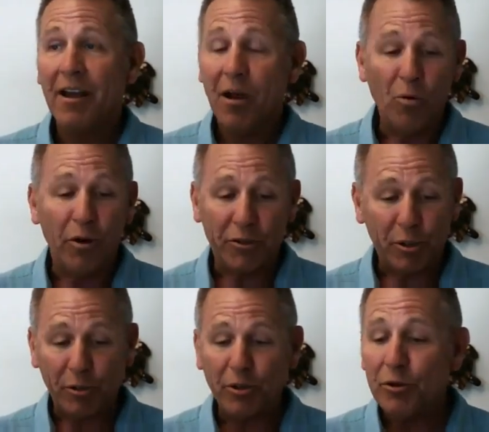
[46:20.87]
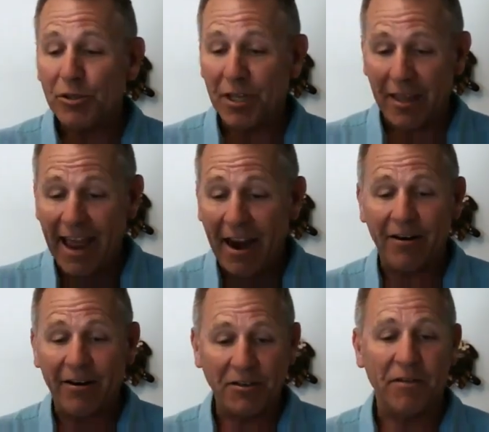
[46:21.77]
we're true to the
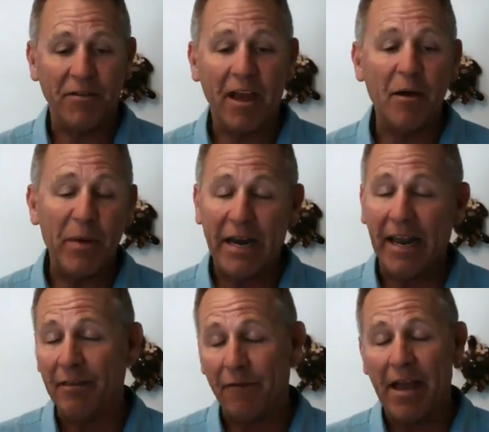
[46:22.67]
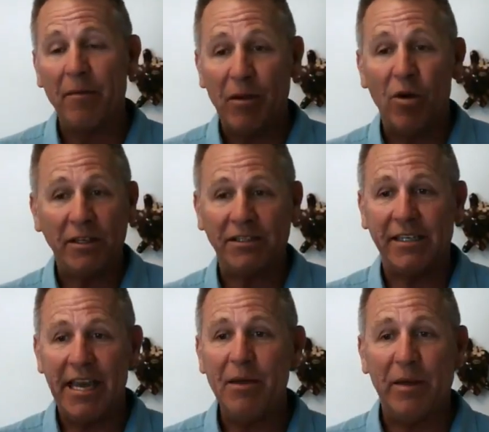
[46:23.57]
heritage of the company, and the family wants to
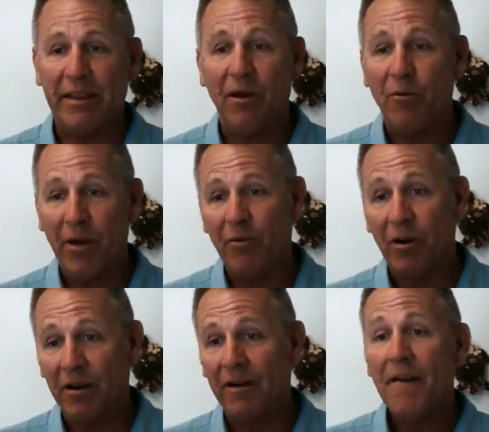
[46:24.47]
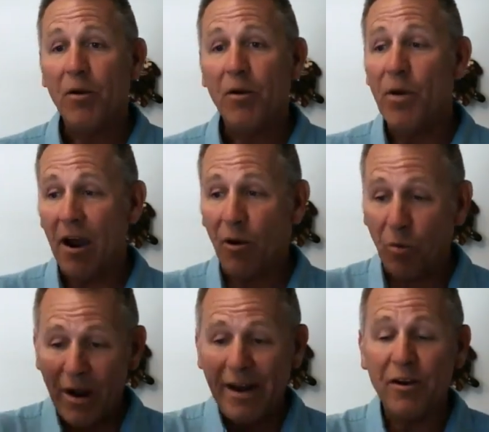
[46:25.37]
keep it that way. We are
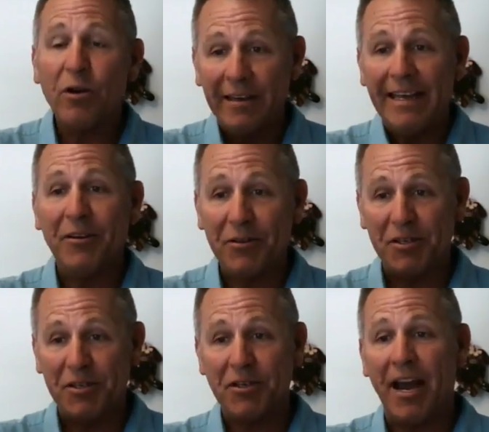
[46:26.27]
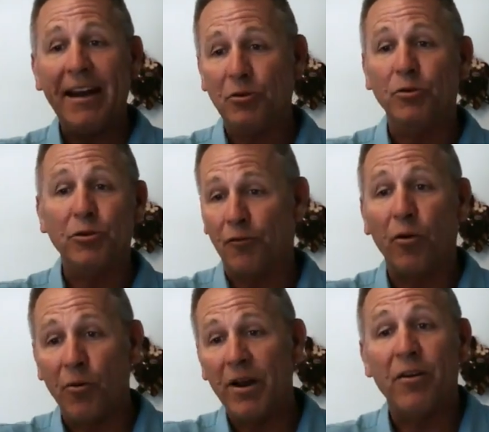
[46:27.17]
window cleaners designing tools
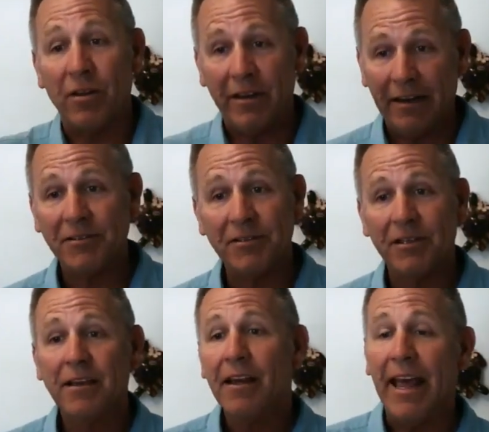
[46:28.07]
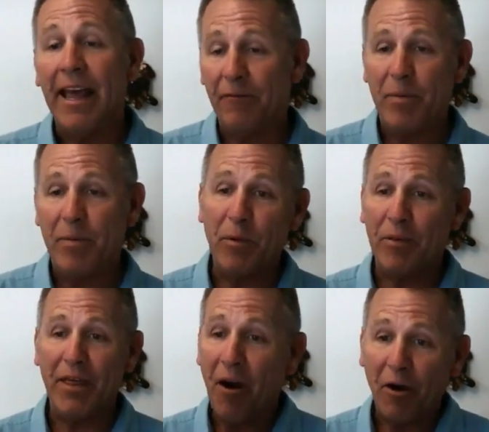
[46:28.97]
for window cleaners. And if people
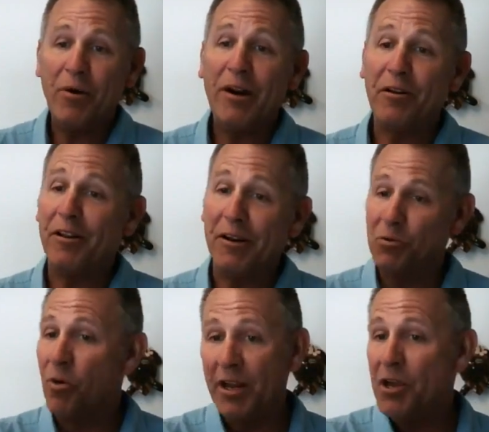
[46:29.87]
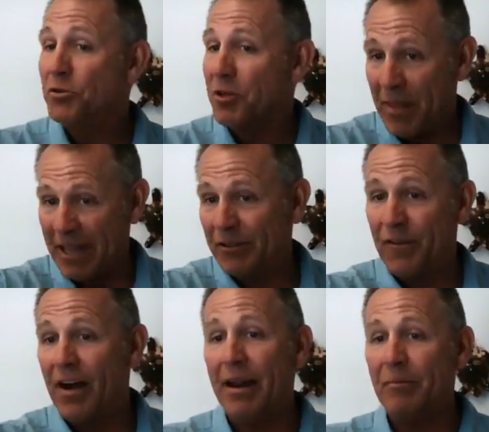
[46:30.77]
that aren't window cleaners want to use them, that's
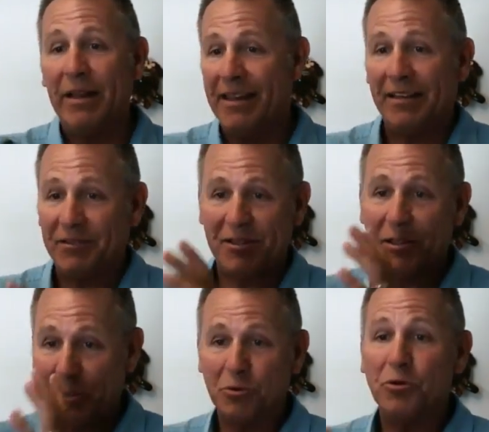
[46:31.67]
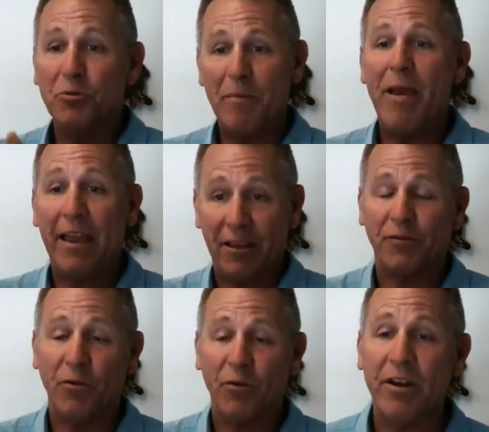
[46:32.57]
fine. But that's the tool we make is
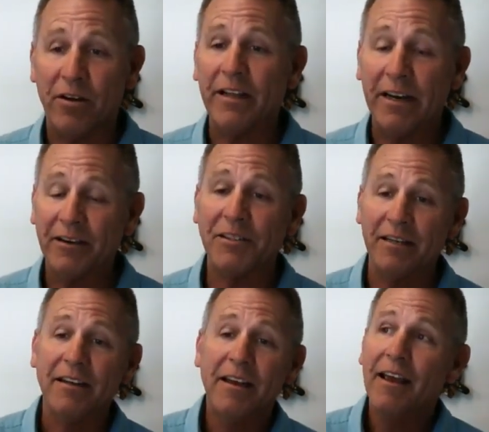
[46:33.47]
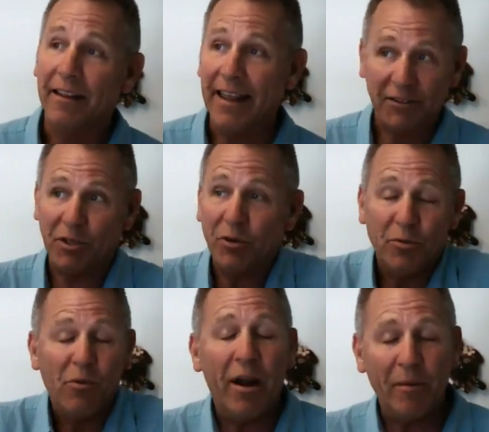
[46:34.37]
for window cleaners. And that's who
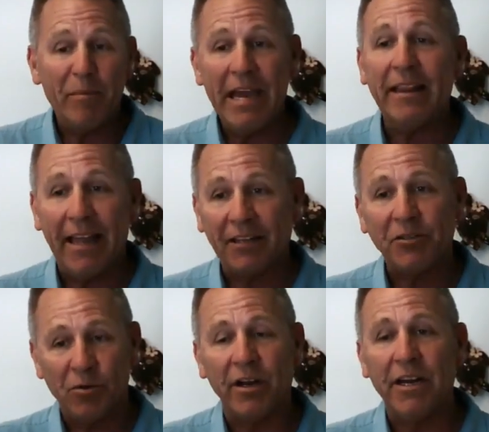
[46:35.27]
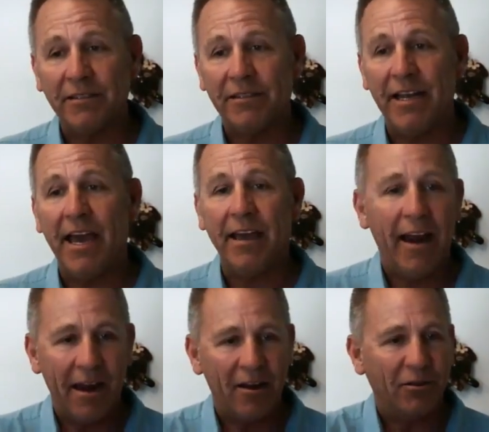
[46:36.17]
we want to be, and that's who we're going to stay. And
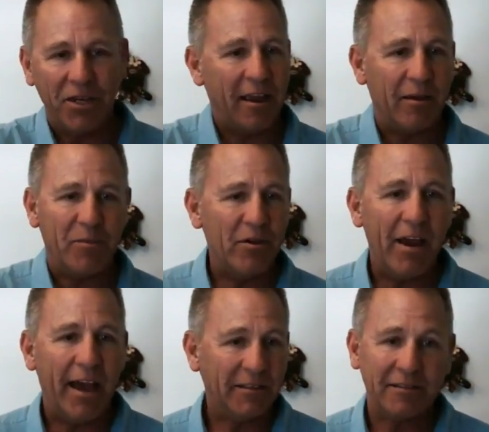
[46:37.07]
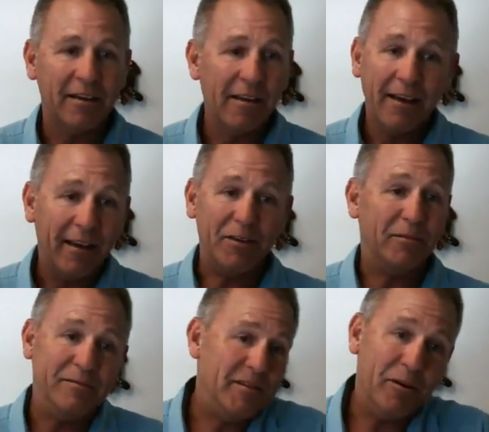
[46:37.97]
I know, Jacob, you guys,
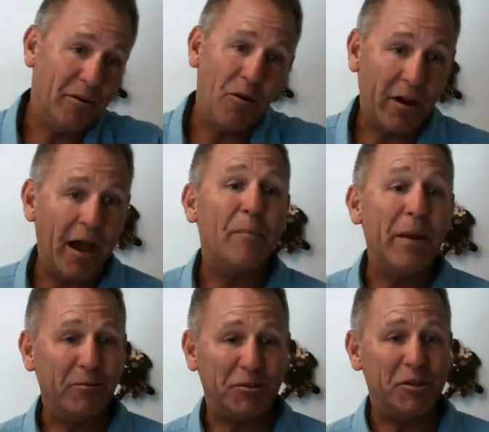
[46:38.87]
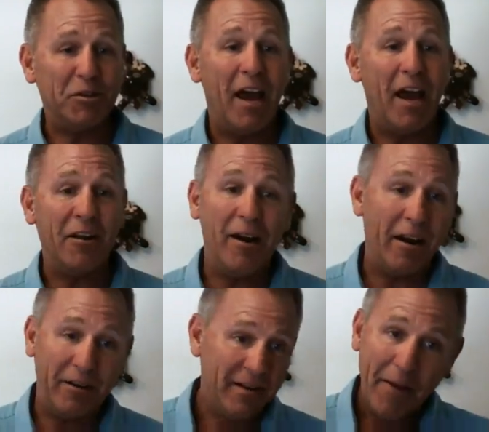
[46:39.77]
your whole company was designed
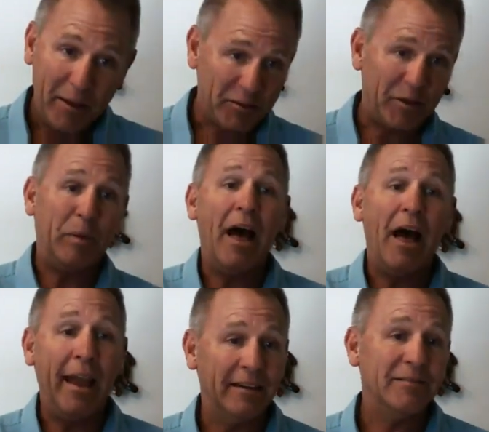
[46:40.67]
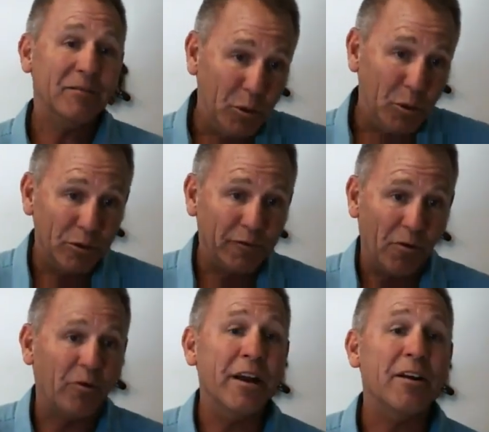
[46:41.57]
around supplying tools
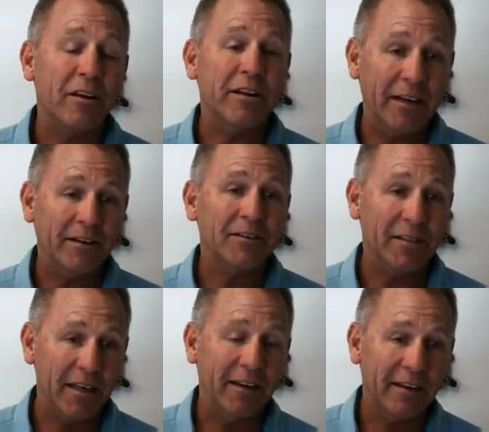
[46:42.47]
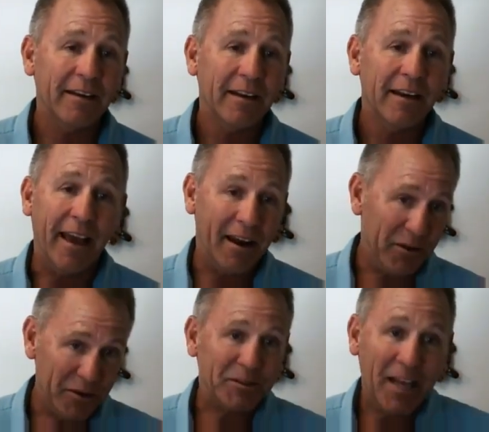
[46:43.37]
for window cleaners. And I know
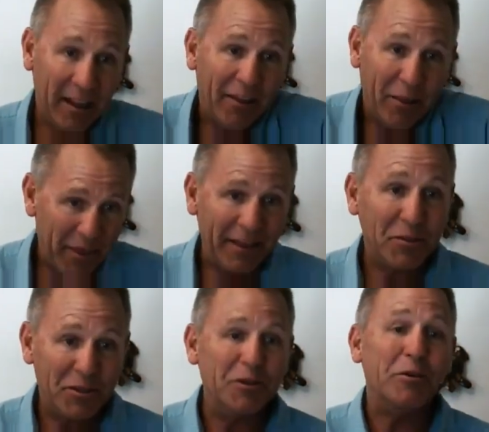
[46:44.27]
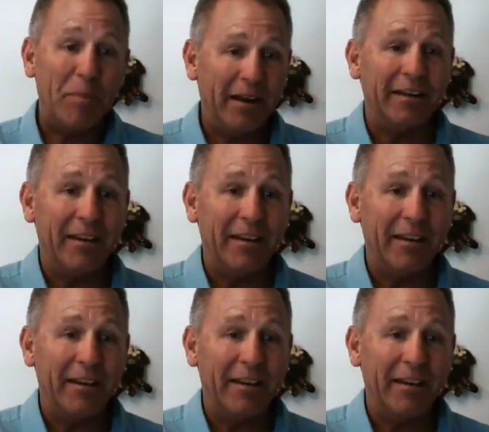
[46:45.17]
you sell other things too, but